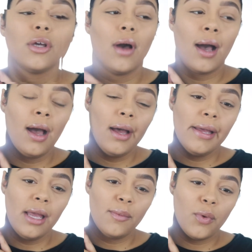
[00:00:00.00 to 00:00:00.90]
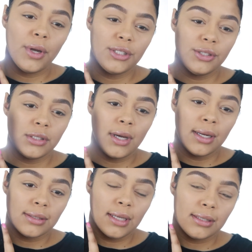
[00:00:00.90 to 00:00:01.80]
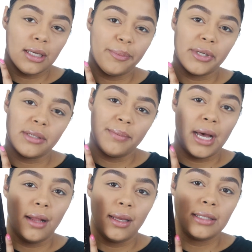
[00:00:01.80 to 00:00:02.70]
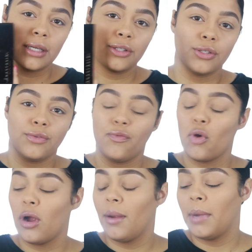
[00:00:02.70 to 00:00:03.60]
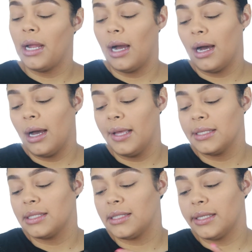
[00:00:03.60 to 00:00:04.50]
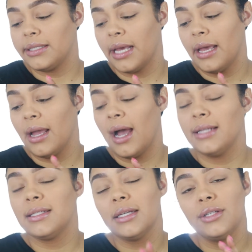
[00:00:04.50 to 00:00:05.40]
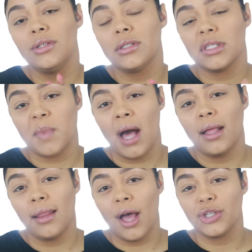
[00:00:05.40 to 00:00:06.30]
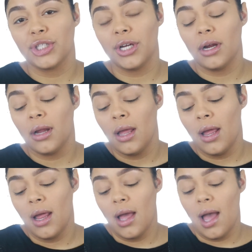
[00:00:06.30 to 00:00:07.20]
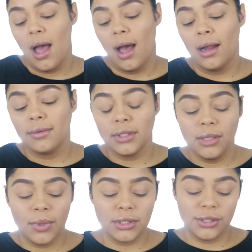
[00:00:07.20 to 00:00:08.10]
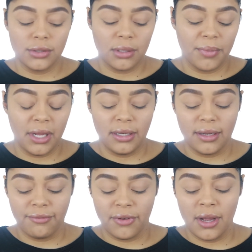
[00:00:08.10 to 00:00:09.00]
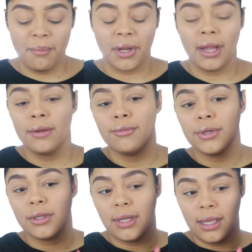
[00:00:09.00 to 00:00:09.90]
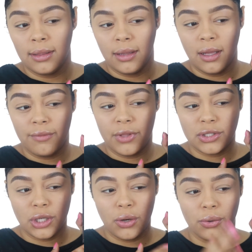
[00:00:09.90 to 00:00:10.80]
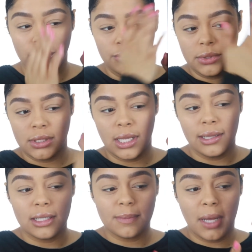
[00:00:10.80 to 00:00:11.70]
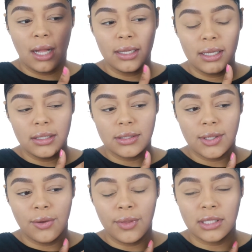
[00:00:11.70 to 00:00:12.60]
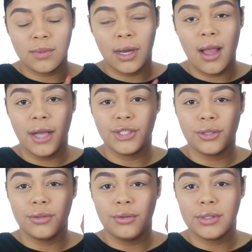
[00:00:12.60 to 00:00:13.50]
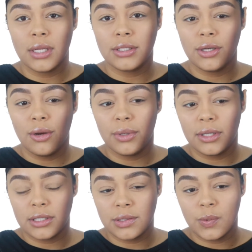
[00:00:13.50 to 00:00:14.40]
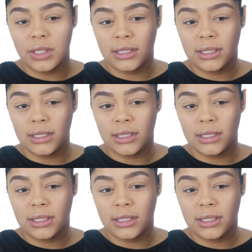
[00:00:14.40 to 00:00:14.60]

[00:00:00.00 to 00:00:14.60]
So I am going to use the Anastasia Prism palette for my eyes today. I did use this palette last year. I really wanted to use something different, but I really love the tones in this palette, so that's why I chose to go with this one